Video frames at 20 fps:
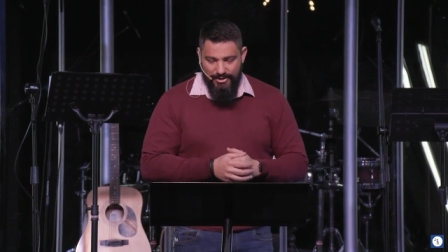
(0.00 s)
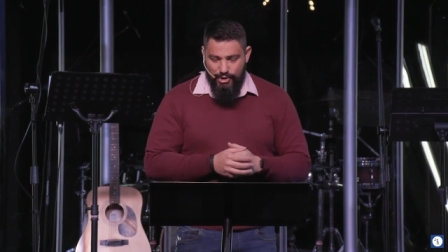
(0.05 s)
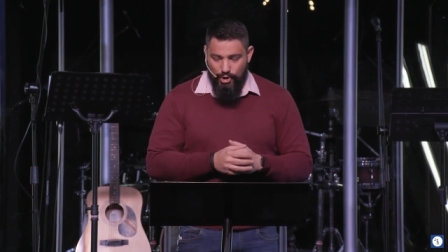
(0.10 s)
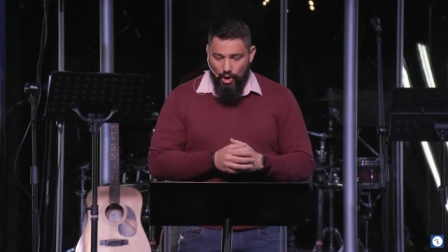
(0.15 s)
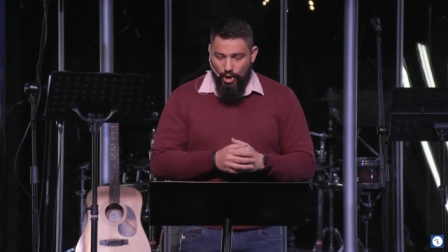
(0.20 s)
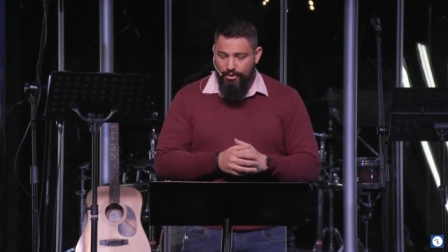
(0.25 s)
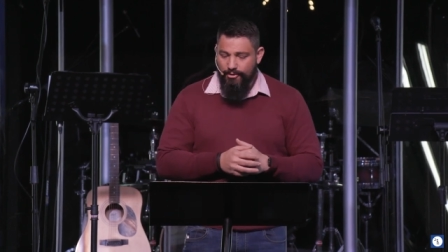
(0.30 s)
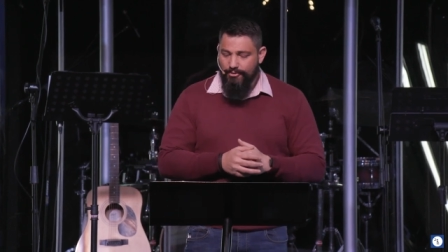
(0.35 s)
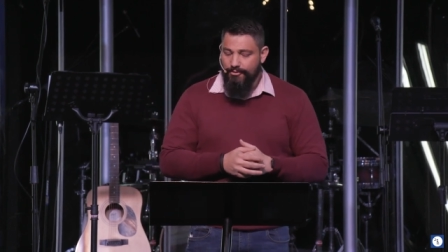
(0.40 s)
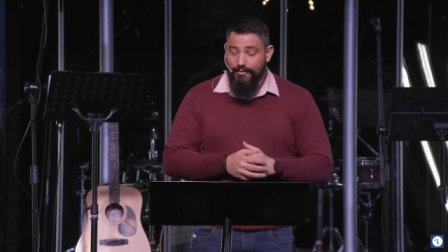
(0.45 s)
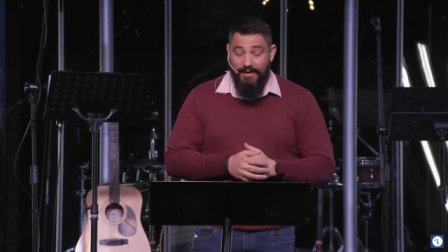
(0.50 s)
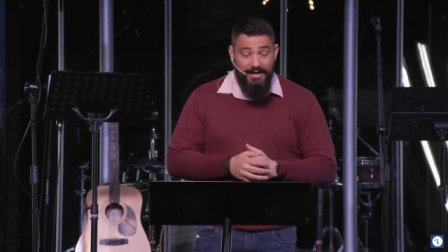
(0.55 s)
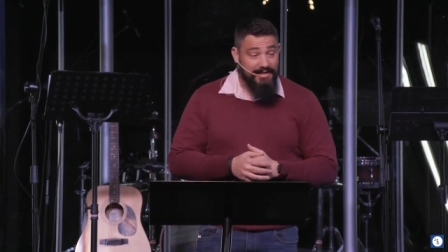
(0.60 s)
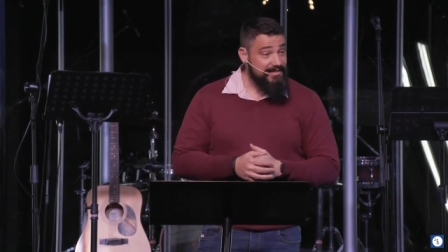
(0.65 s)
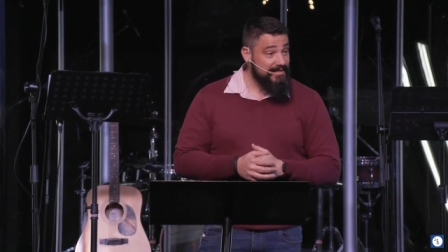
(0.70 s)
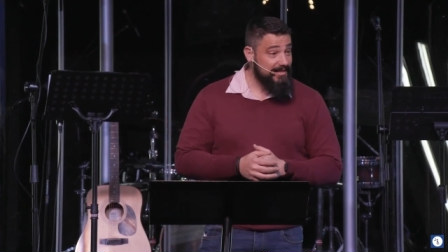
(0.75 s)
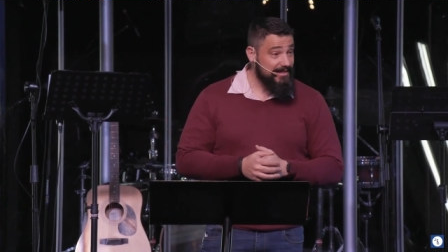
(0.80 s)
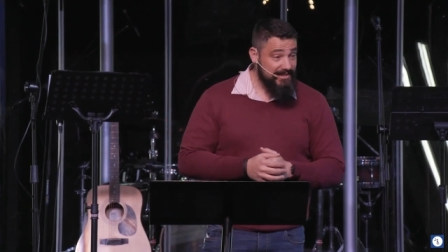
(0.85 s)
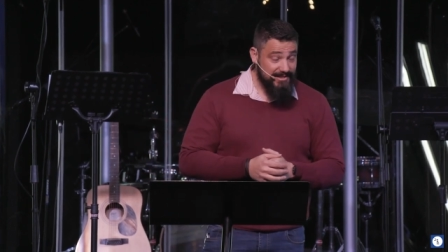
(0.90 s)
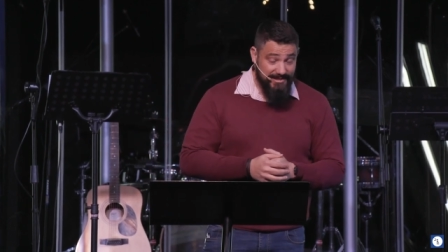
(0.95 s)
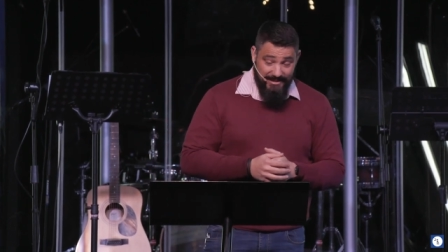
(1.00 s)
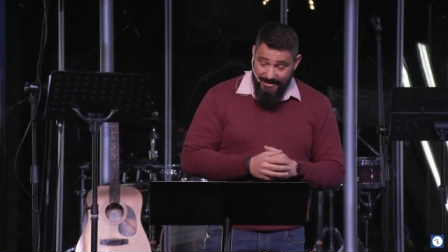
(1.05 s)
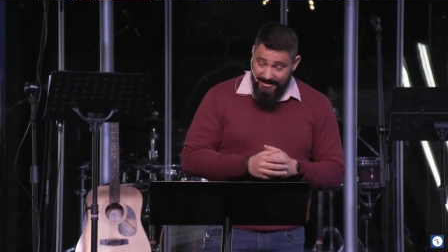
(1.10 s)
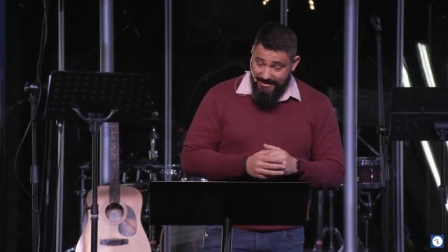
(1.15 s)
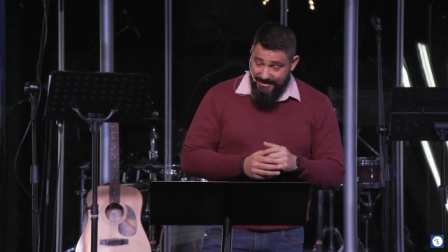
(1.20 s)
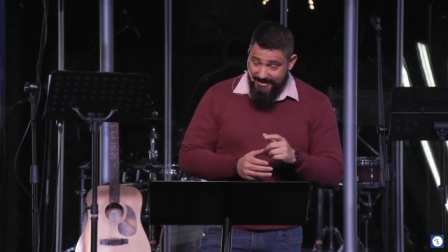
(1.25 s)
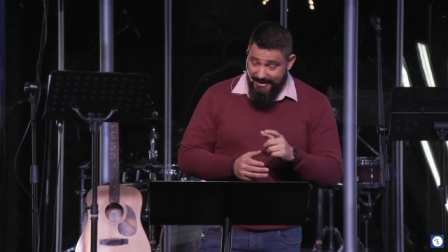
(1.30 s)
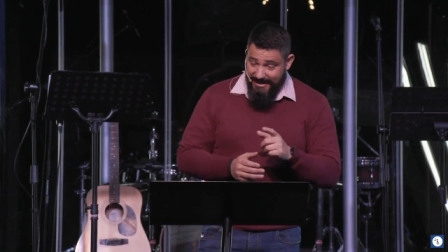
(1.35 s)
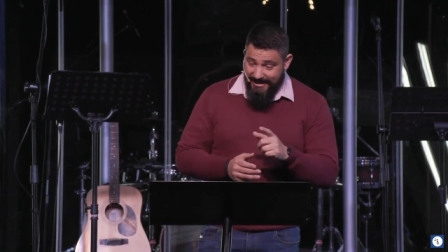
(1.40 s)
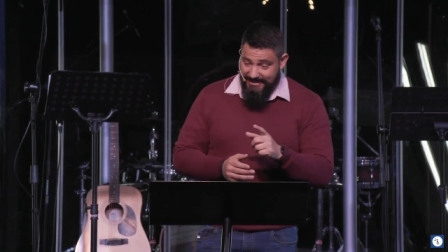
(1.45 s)
John 3:16
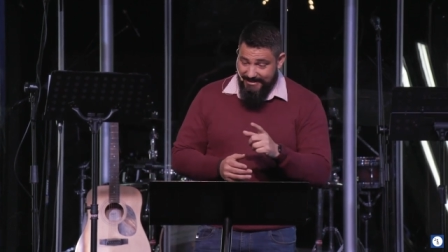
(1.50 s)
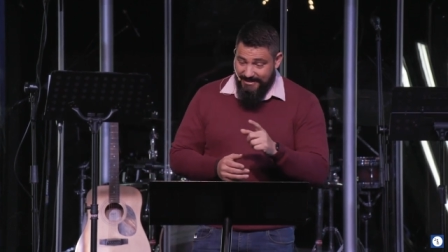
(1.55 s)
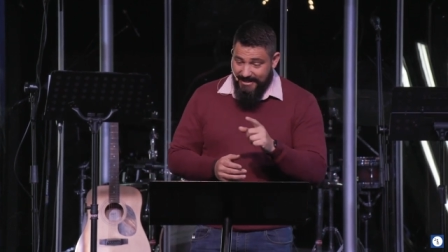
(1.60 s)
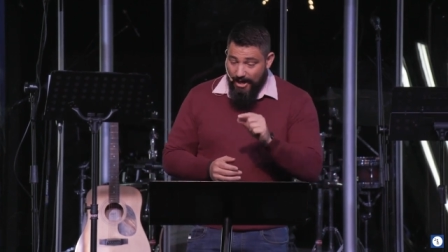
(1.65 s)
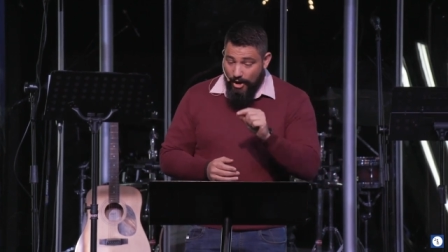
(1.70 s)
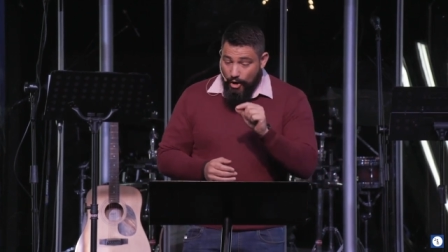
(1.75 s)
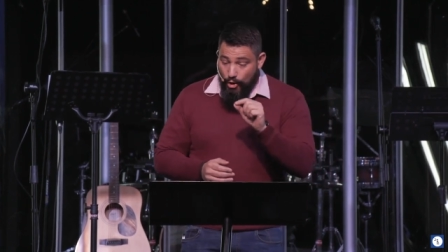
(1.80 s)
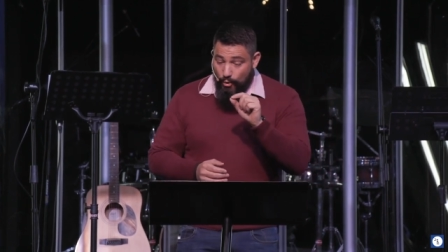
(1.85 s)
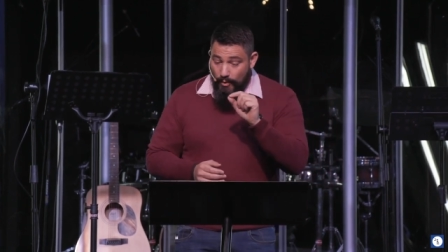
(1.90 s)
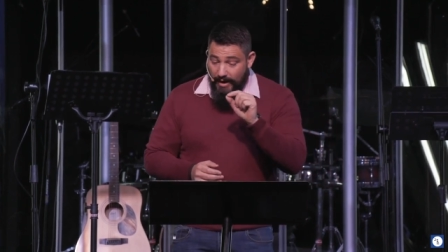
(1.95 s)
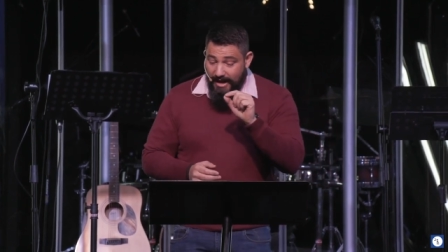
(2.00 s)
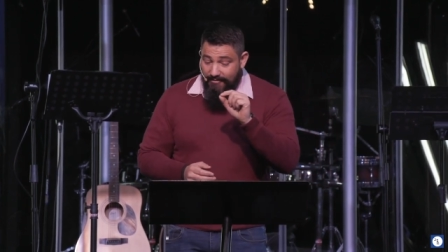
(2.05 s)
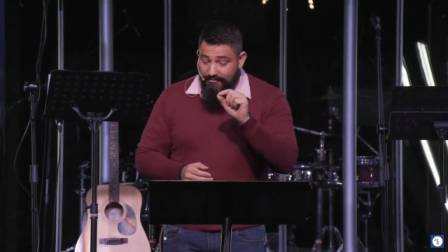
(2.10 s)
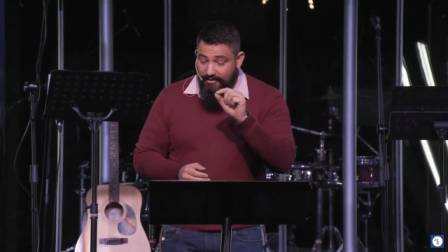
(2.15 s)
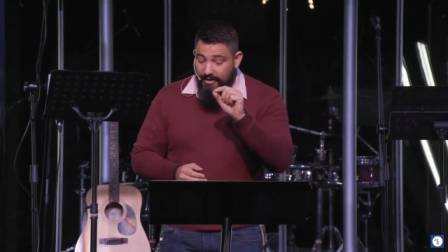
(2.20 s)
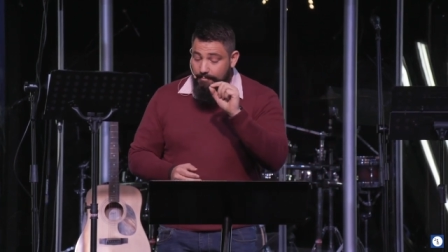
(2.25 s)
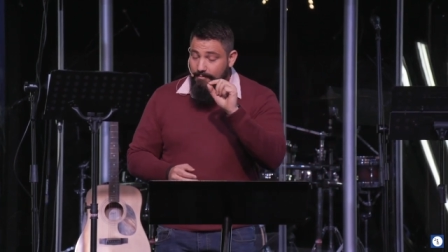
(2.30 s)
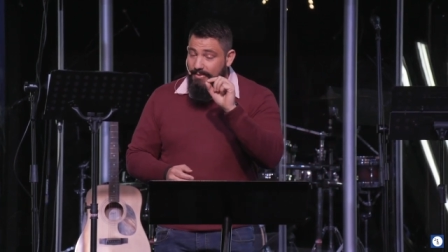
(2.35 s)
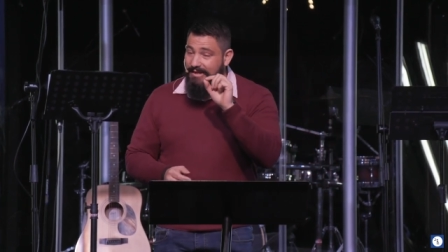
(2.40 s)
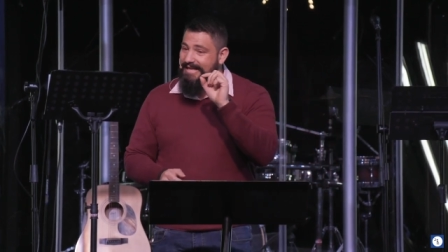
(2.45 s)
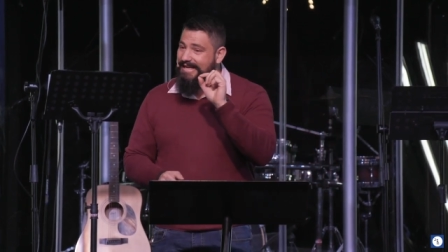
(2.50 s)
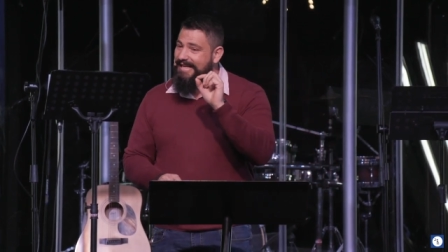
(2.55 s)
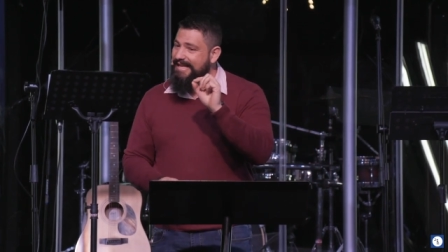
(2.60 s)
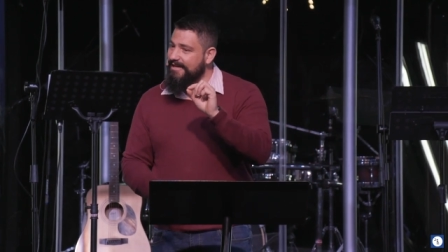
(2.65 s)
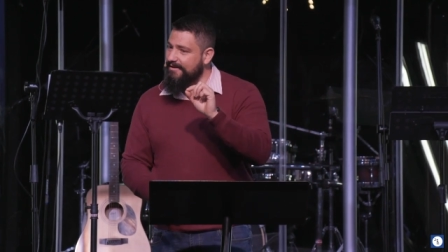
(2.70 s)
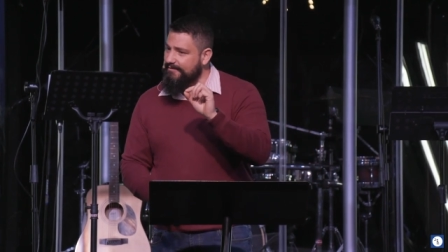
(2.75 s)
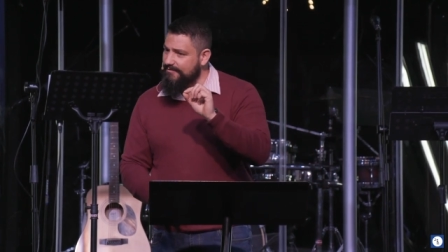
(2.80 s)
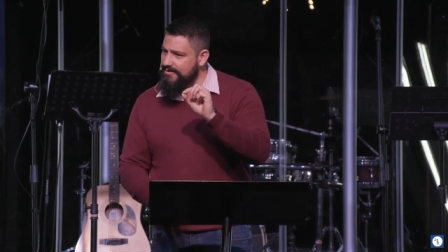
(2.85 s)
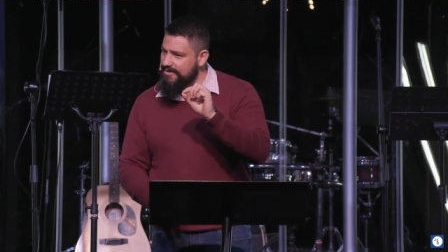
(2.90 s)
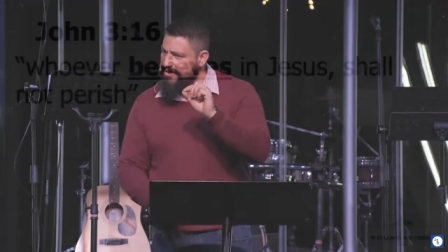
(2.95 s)
says, "Whoever believes